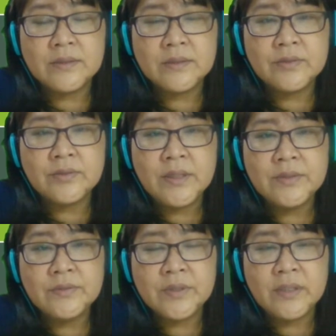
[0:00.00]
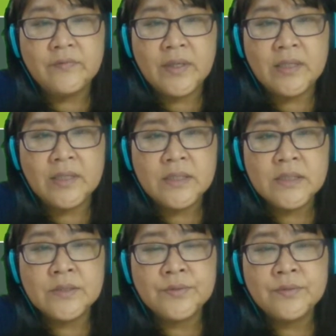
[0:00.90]
Try to give at
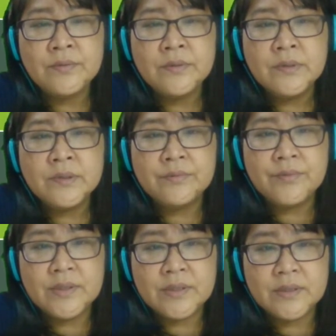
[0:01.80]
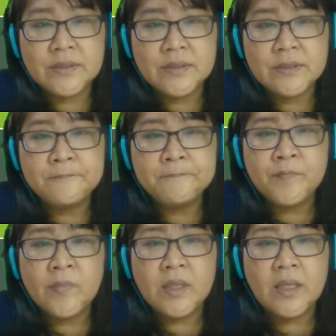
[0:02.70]
least 2 reasons.
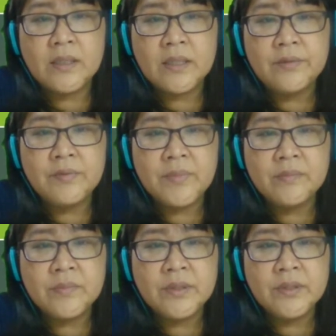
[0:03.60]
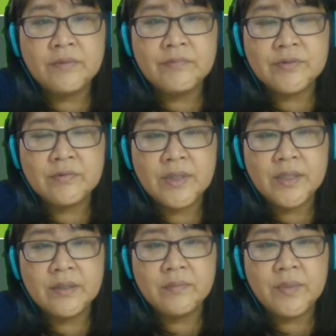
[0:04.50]
And then remember you have to
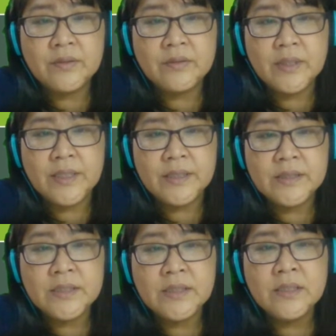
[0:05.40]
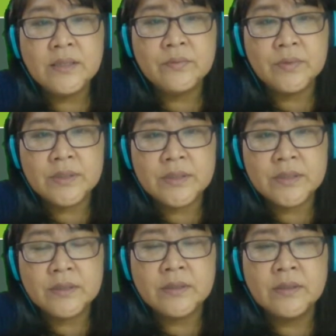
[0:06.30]
write in about 80
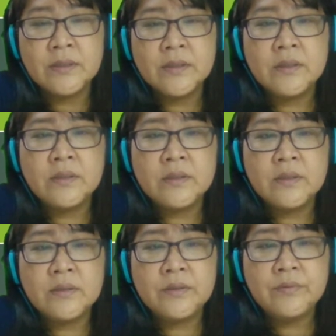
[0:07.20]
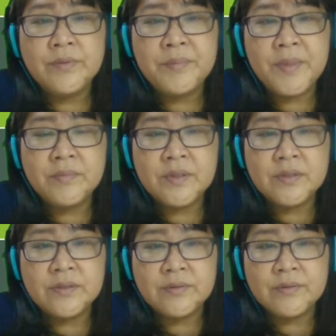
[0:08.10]
words. Do
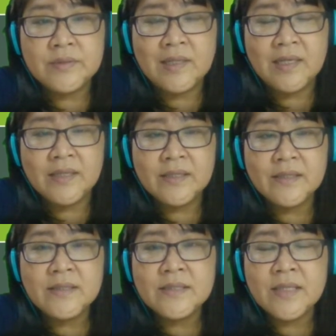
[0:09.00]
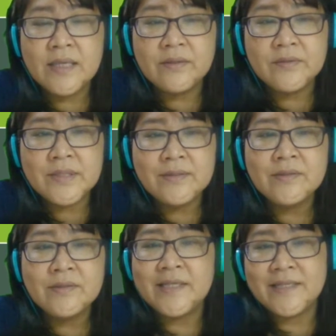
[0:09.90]
remember to use linkers and also
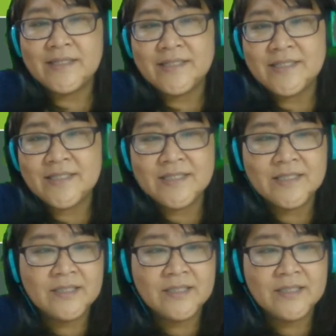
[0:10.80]
connectors.